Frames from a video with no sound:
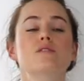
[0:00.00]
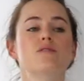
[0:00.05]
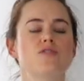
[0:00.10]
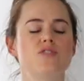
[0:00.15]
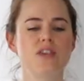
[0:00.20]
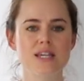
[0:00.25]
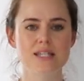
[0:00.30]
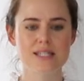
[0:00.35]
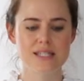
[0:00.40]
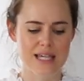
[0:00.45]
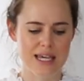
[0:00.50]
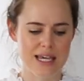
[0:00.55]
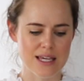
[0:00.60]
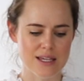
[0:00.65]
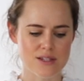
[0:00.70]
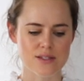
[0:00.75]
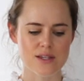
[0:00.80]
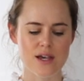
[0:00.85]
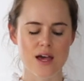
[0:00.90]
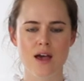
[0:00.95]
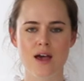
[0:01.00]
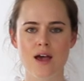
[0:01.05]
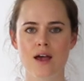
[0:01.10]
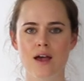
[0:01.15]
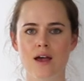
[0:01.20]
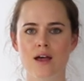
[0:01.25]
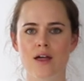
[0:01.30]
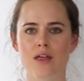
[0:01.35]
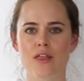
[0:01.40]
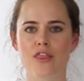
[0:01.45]
this is
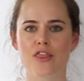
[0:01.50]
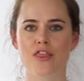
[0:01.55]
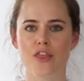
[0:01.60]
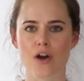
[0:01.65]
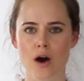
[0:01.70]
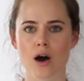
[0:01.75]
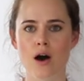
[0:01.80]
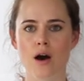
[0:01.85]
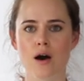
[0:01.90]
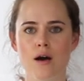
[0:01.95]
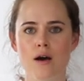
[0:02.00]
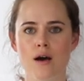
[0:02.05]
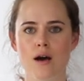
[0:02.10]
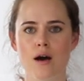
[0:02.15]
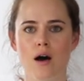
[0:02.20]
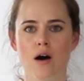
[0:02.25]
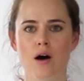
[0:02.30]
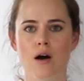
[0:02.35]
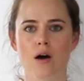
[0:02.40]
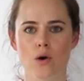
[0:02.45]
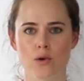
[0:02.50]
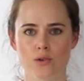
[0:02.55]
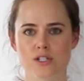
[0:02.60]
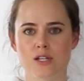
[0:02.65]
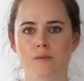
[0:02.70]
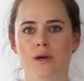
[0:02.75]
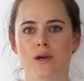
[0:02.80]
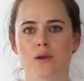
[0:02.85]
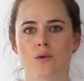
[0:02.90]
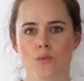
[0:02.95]
the
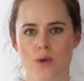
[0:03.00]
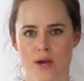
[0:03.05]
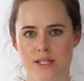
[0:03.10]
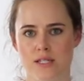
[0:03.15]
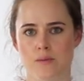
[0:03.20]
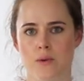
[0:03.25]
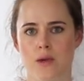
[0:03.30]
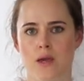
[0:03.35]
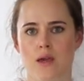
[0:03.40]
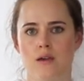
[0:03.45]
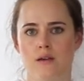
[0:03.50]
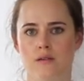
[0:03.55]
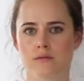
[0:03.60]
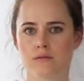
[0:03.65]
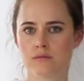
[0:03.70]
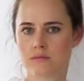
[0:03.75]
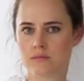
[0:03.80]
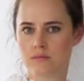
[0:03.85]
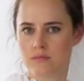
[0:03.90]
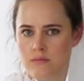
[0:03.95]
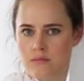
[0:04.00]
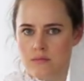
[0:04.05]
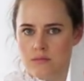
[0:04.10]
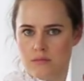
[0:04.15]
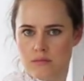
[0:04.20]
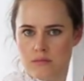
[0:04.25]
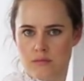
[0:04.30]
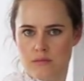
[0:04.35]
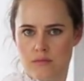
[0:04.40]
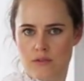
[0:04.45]
ultimate recipe
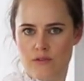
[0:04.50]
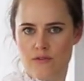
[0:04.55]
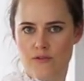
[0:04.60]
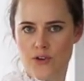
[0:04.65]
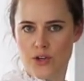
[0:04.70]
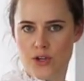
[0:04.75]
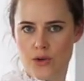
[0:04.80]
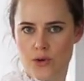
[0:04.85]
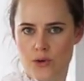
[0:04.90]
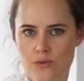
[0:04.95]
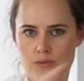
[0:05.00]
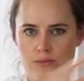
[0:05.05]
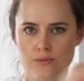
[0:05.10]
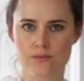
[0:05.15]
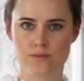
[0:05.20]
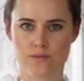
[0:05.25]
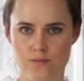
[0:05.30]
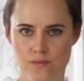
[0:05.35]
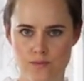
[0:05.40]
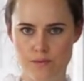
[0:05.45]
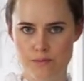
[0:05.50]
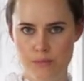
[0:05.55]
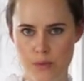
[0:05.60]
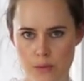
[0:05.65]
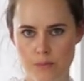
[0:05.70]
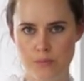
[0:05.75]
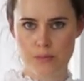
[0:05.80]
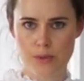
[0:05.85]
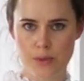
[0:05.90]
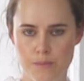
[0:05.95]
for you.
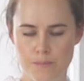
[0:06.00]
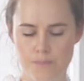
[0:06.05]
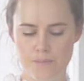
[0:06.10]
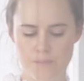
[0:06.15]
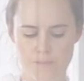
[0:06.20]
Boop, boop.